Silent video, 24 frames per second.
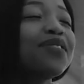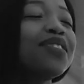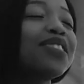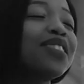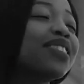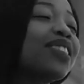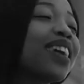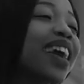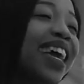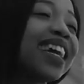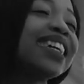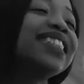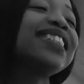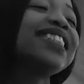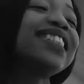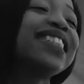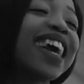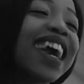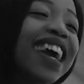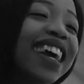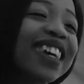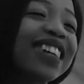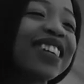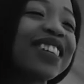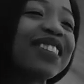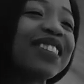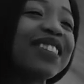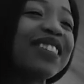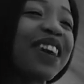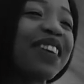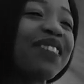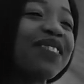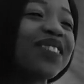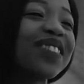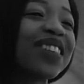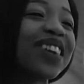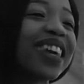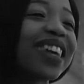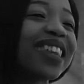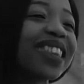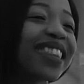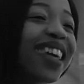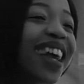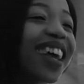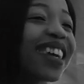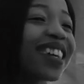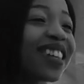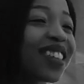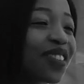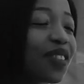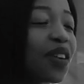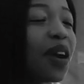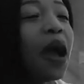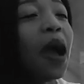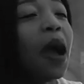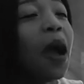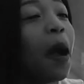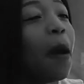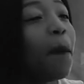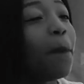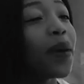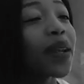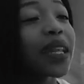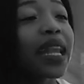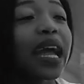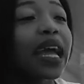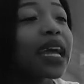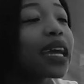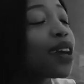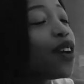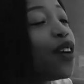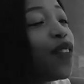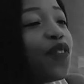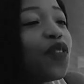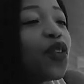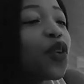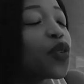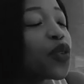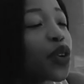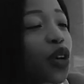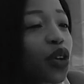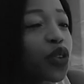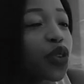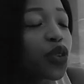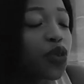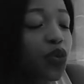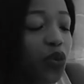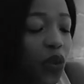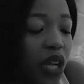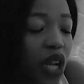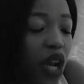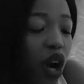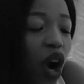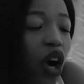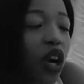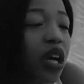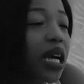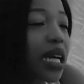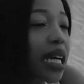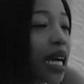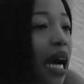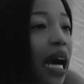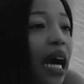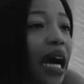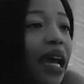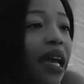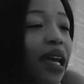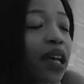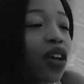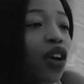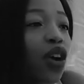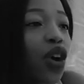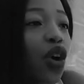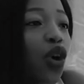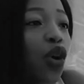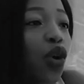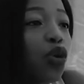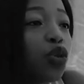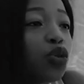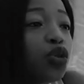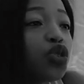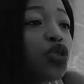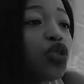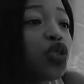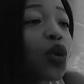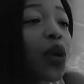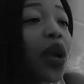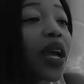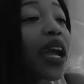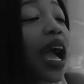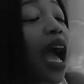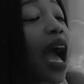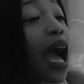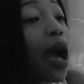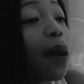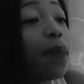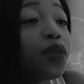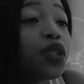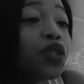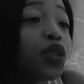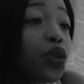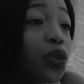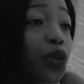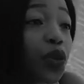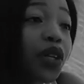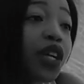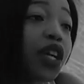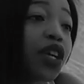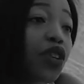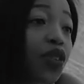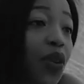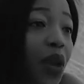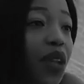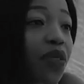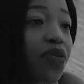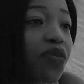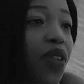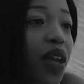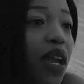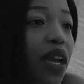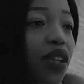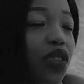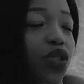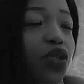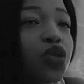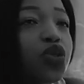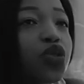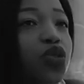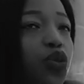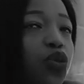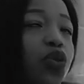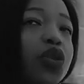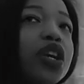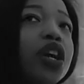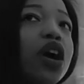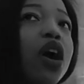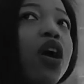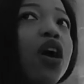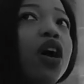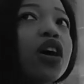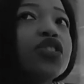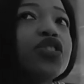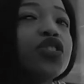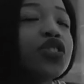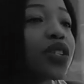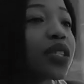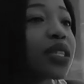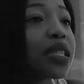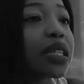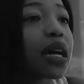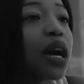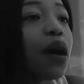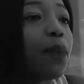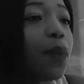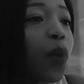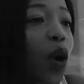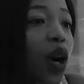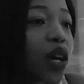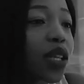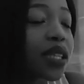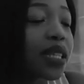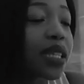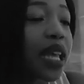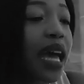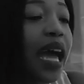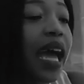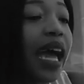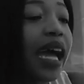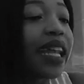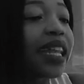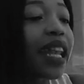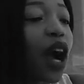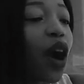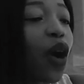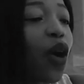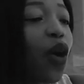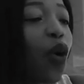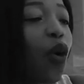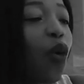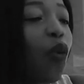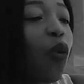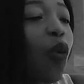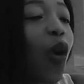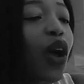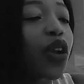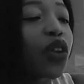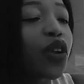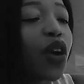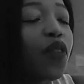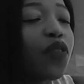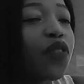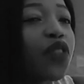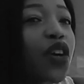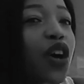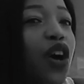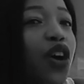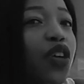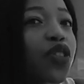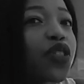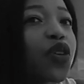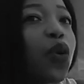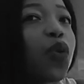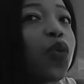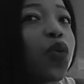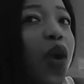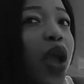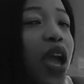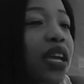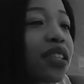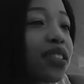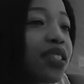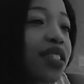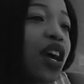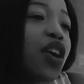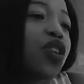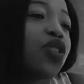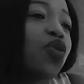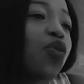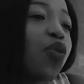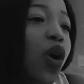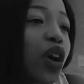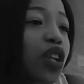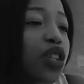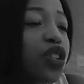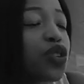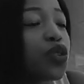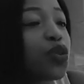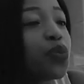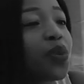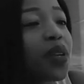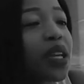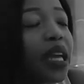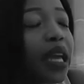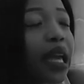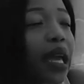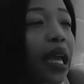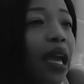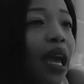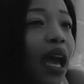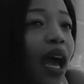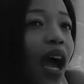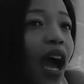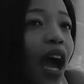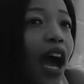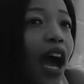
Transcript: I'm great, thank you. I'm great, thank you. But like, for real, you really are a guy who's doing absolutely great things. You truly are just a boss. Now, one of the ways that you want to be